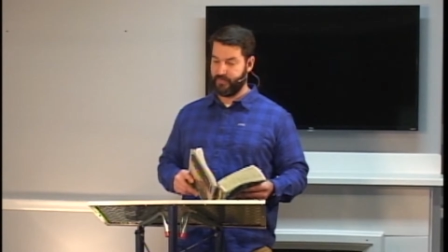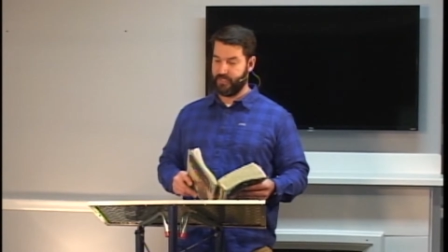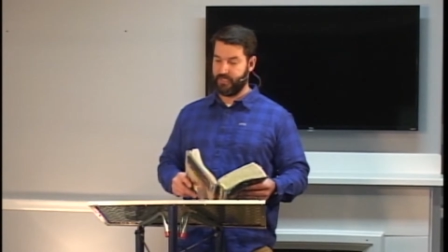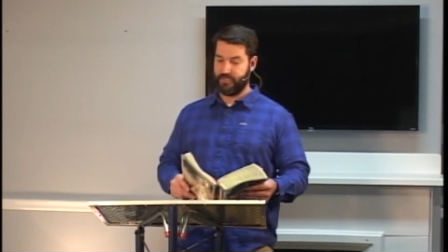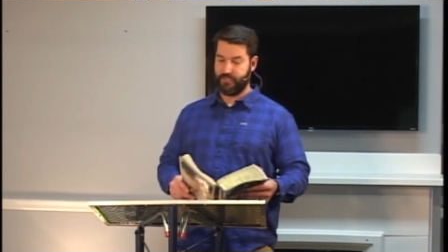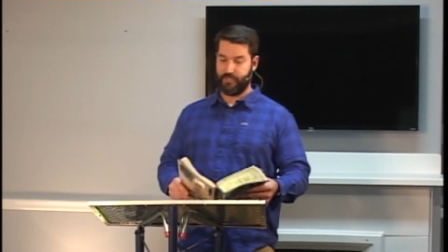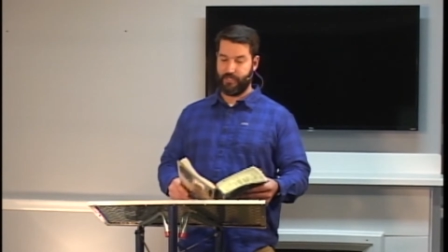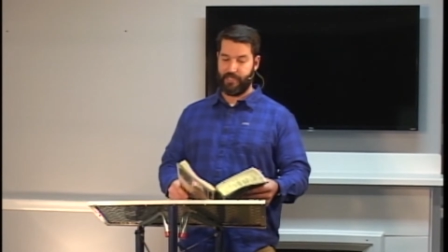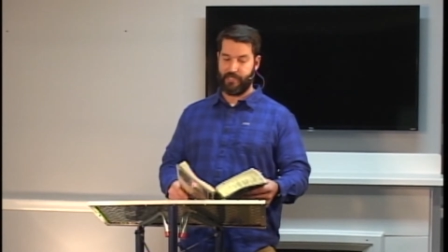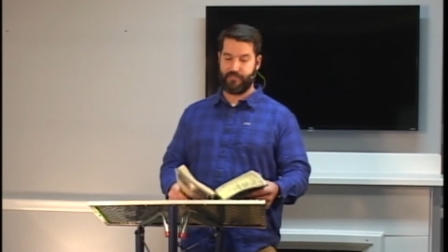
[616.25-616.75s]

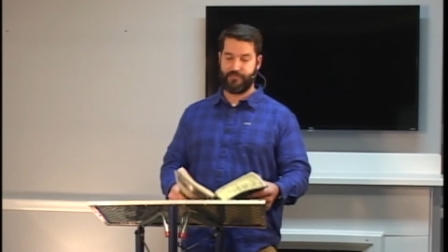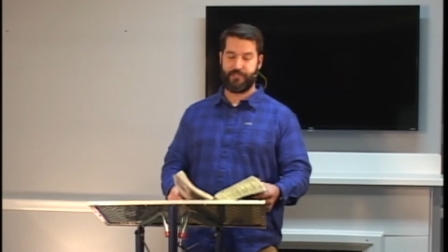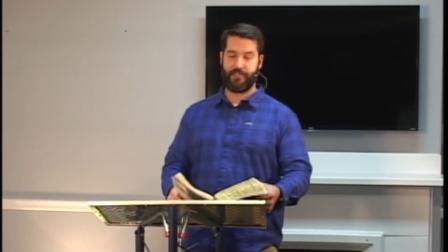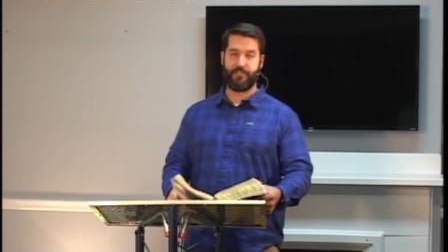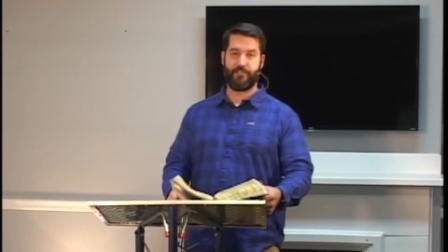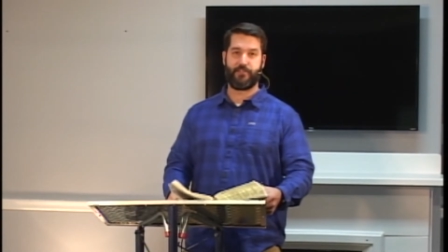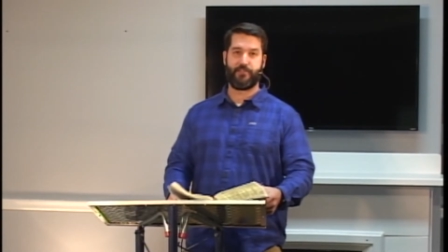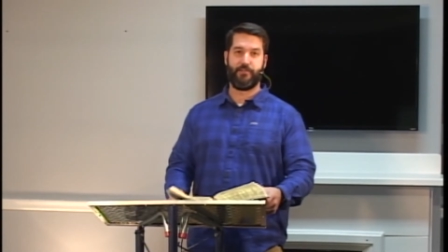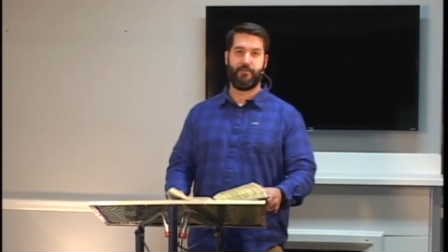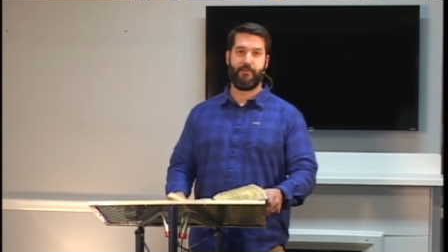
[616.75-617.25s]
So here's
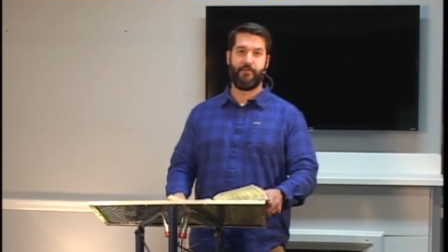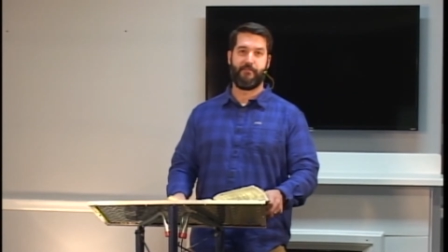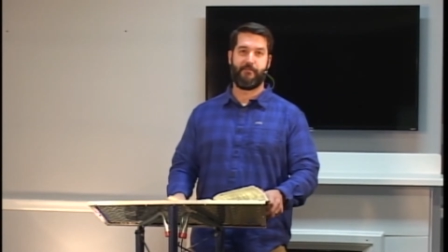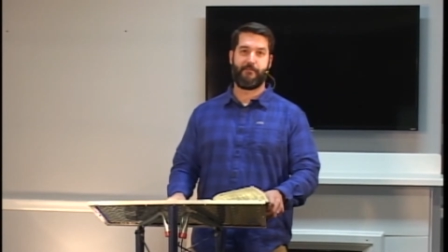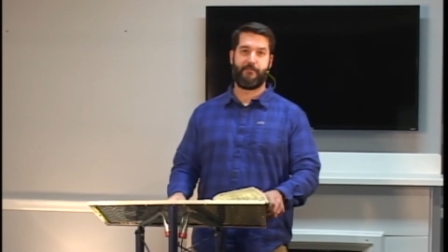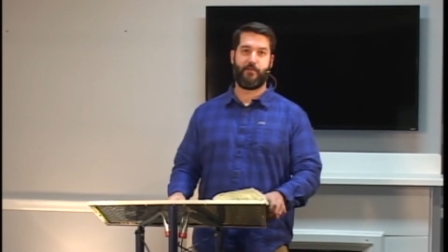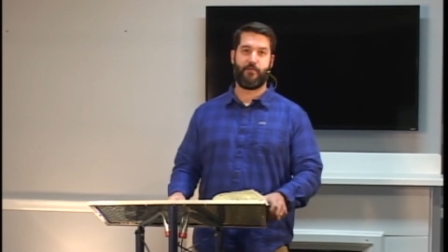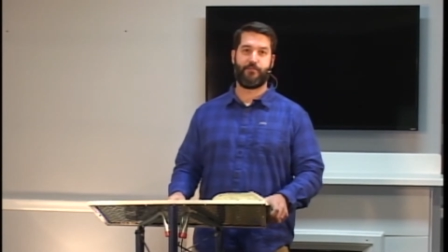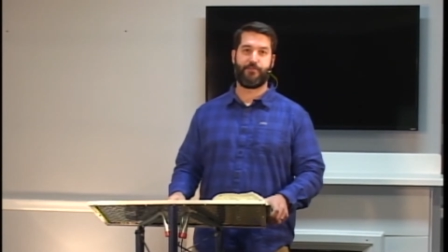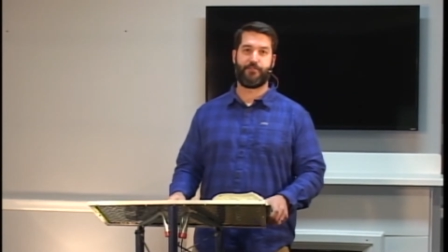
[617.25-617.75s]
this
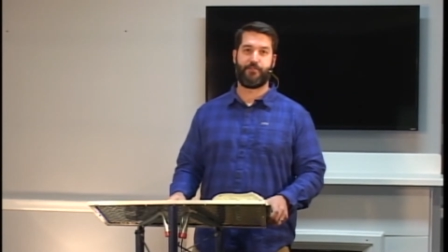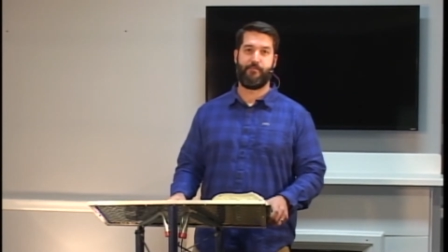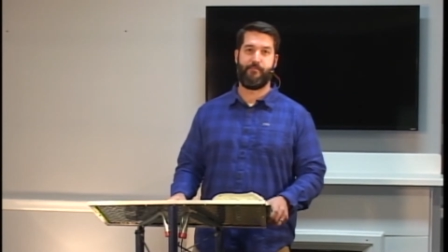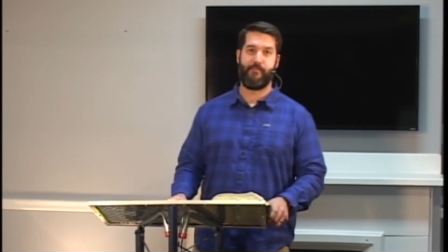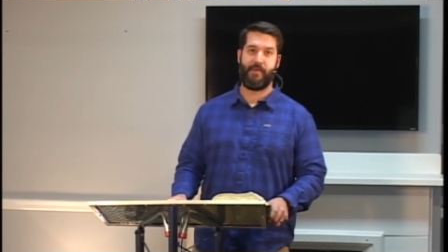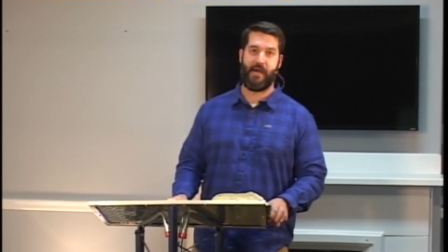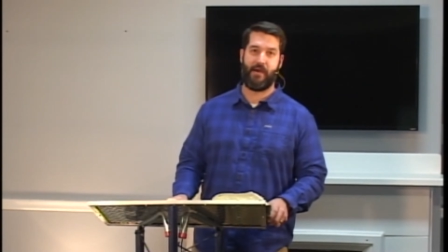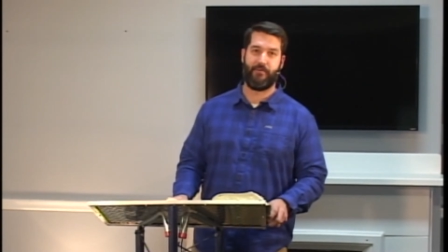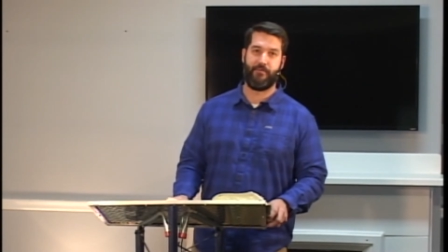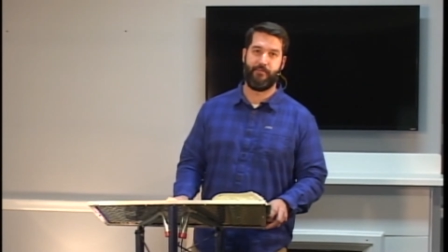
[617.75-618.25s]
first
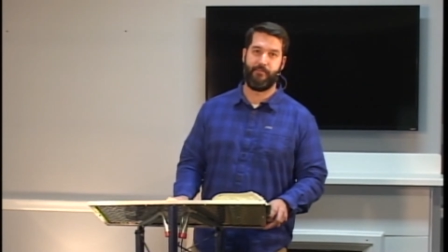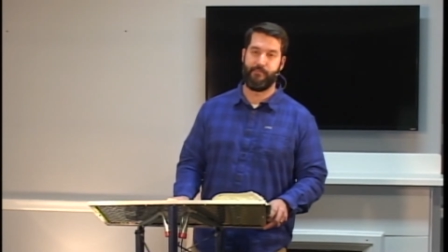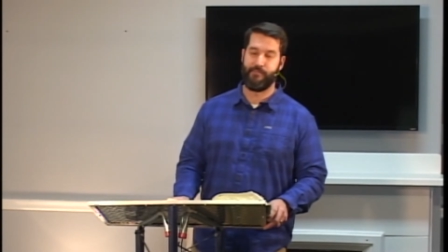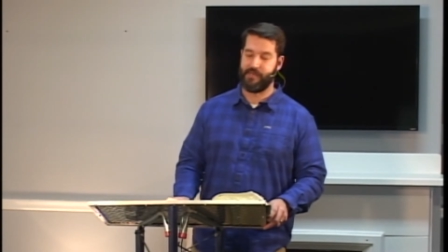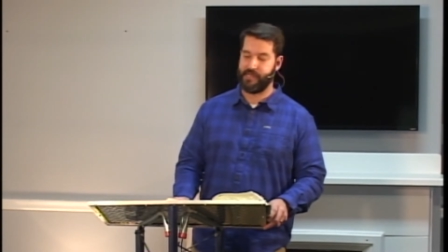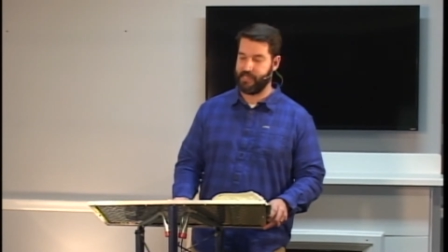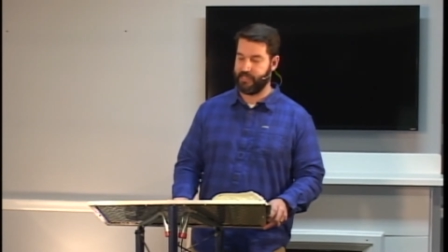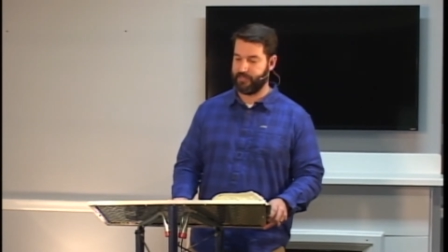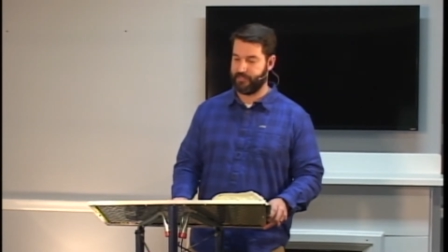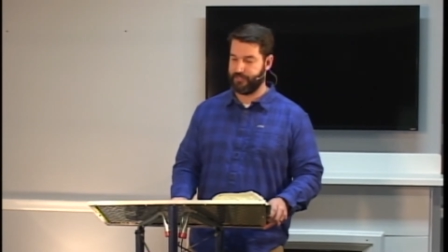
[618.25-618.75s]
mountain
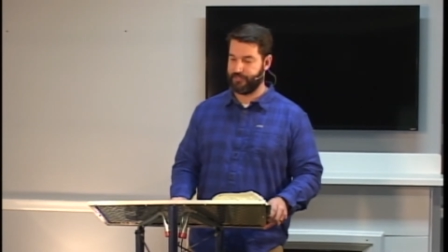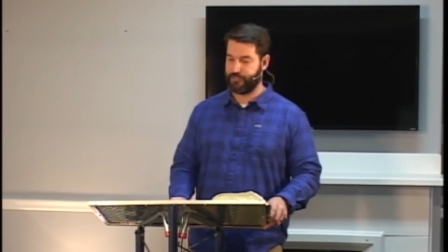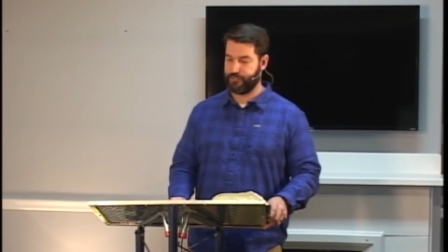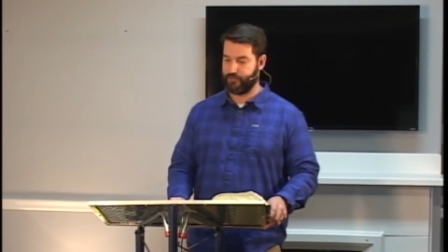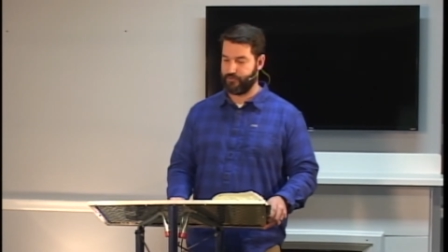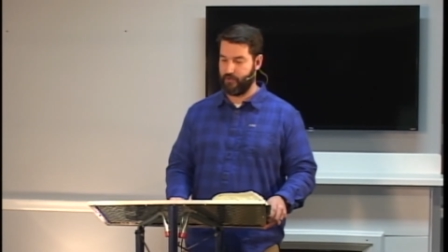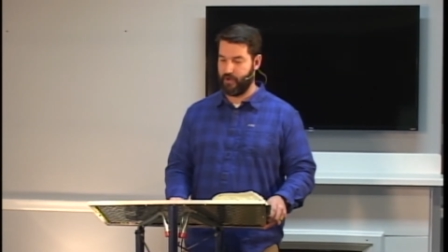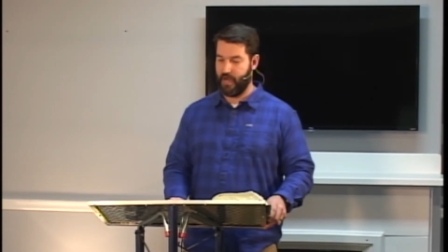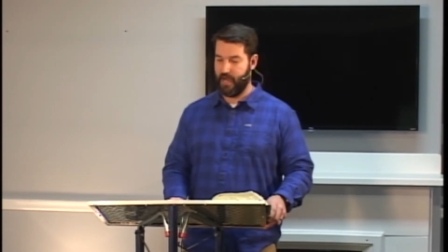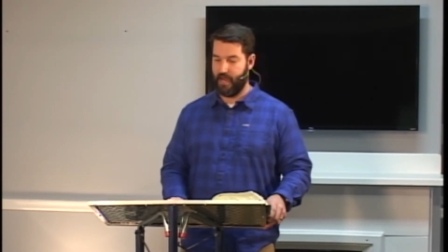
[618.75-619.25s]
being
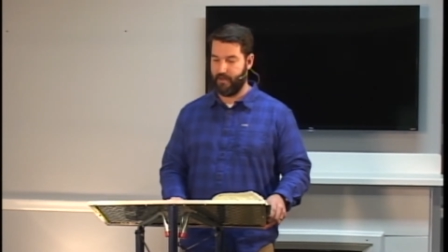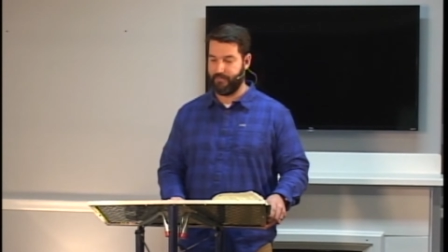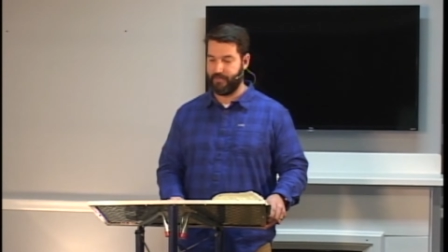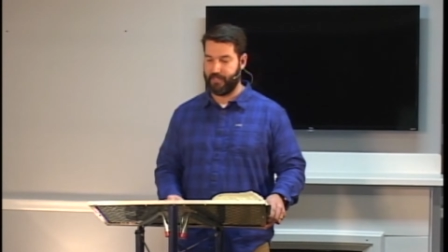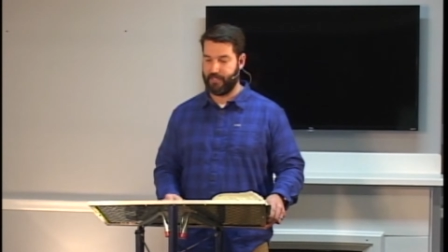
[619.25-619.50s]
described,